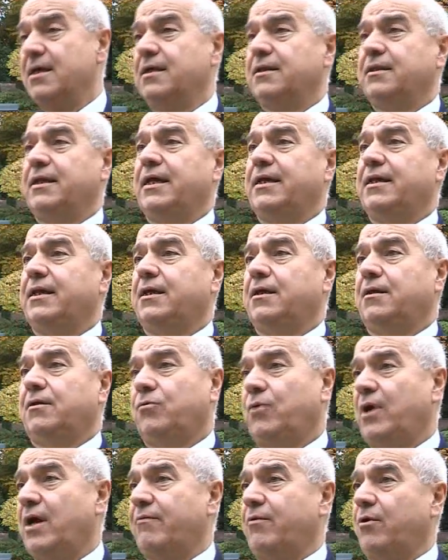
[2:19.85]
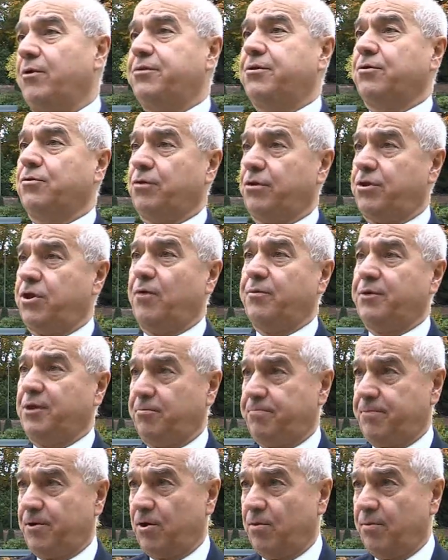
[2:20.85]
Then we have also to solve this
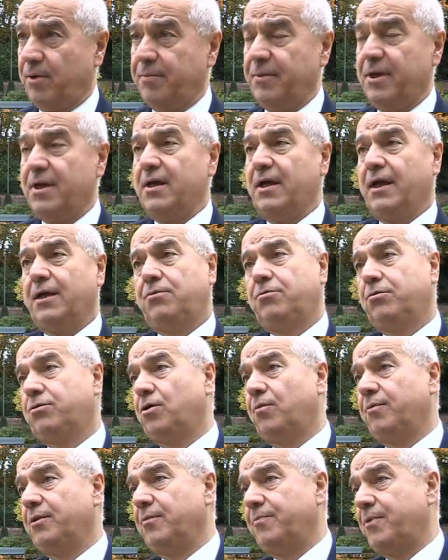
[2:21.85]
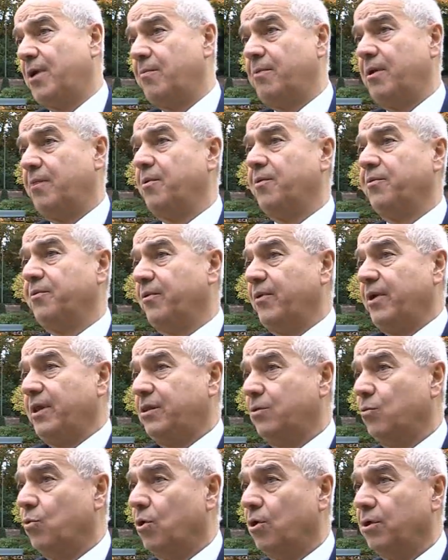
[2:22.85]
problem, and to solve the problem of
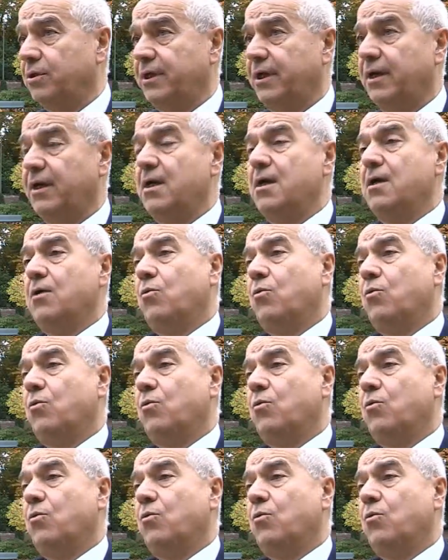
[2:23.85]
wastewater,